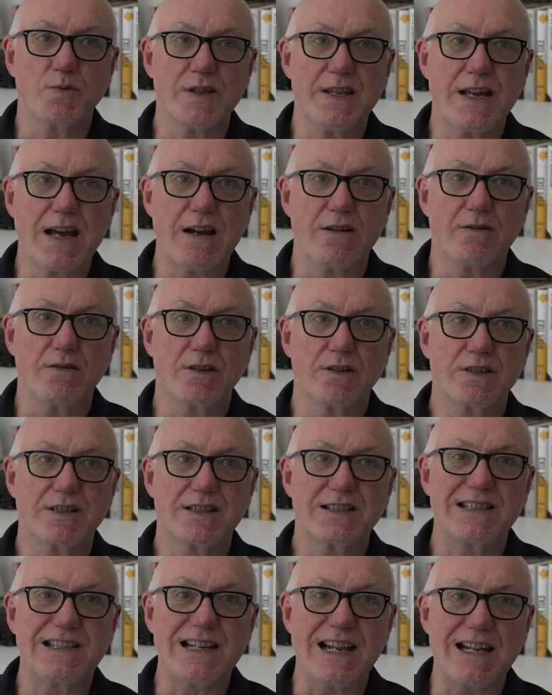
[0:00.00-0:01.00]
without
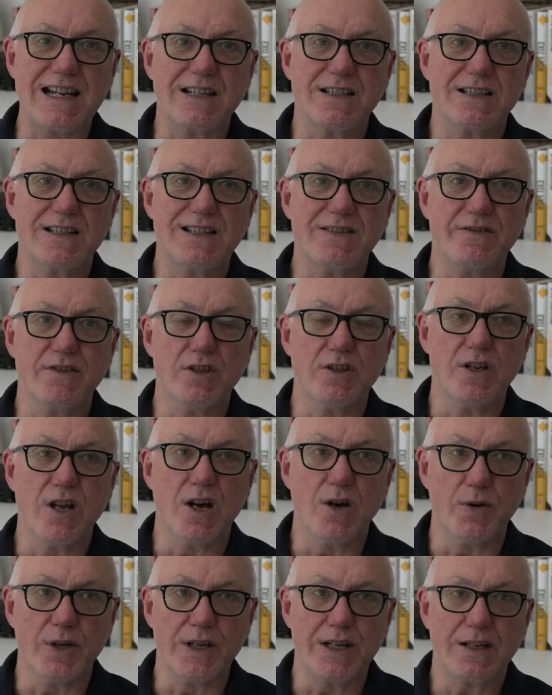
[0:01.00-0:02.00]
states even
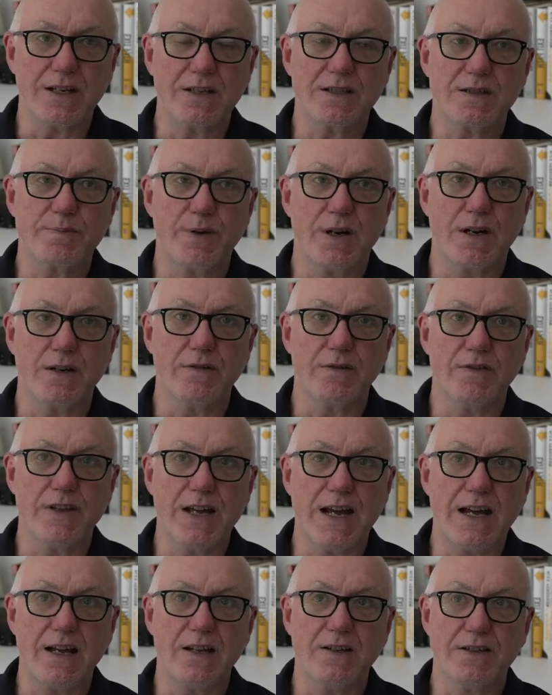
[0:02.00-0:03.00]
knowing is part of that.